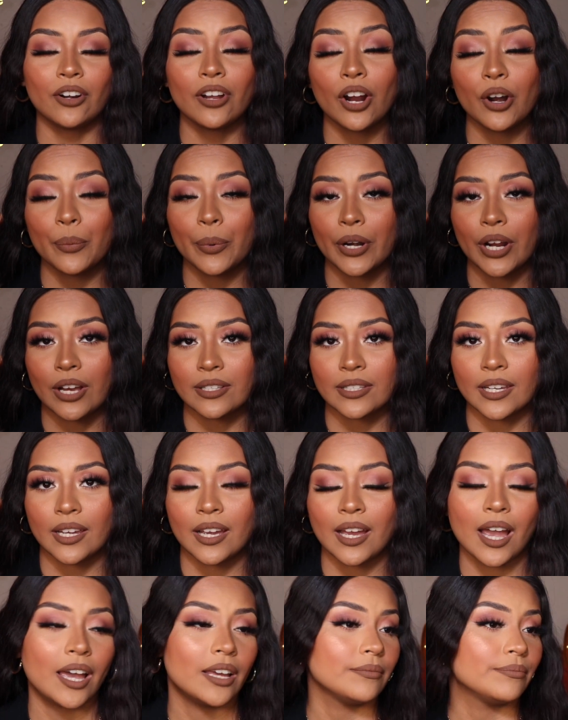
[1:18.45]
don't know how to pronounce
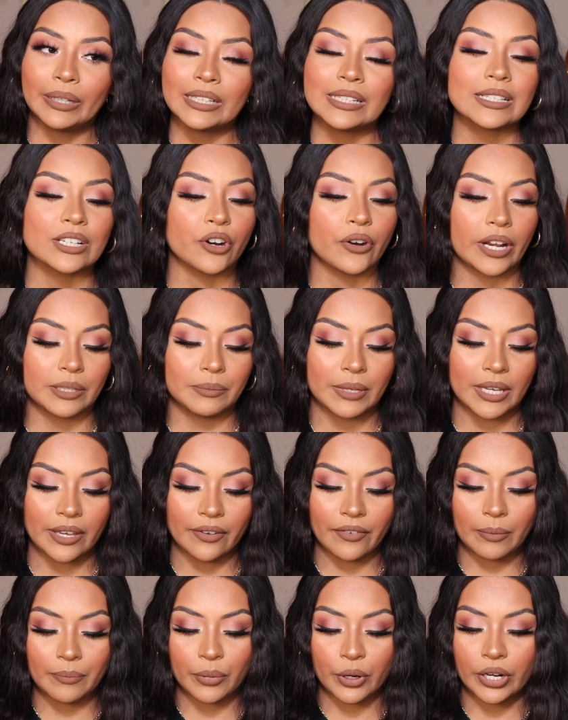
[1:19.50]
it. Please correct me
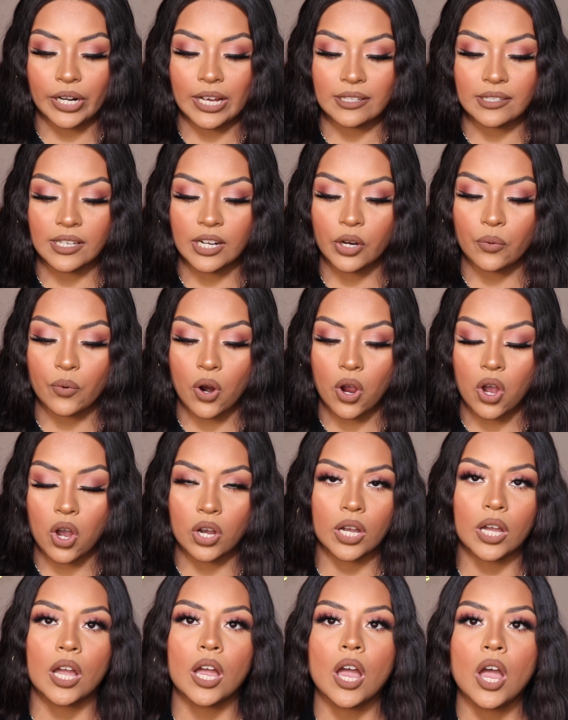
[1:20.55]
if I'm pronouncing it
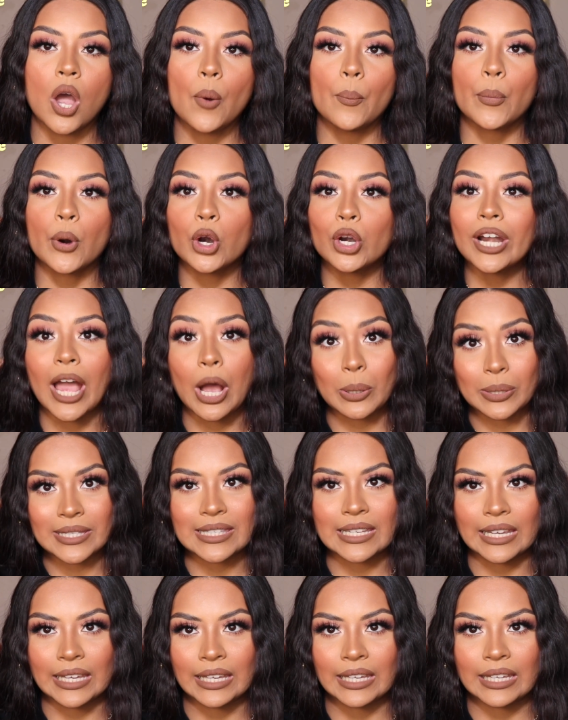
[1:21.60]
wrong.
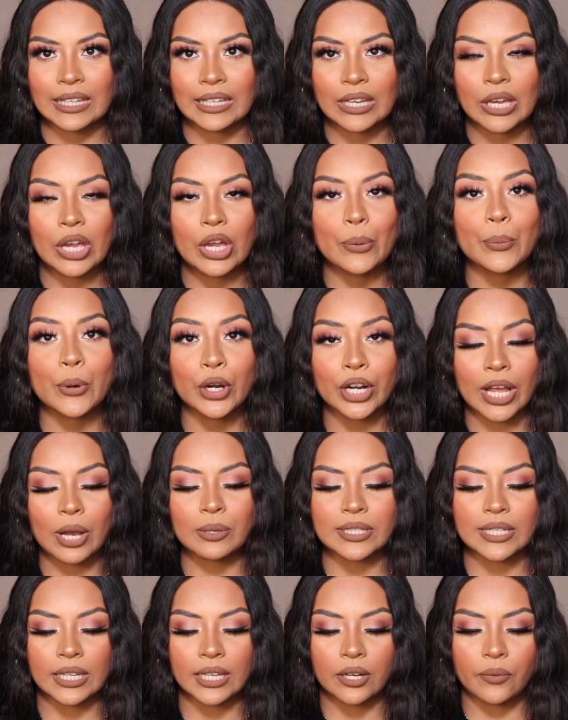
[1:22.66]
Pronouncing
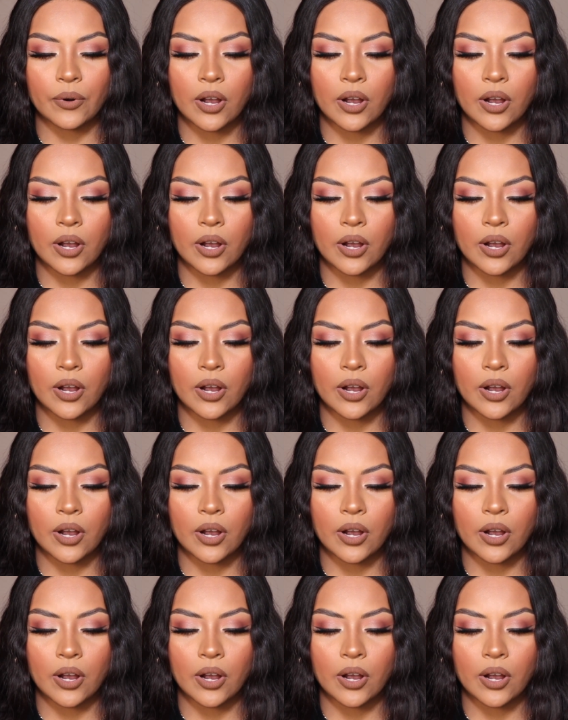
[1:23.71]
it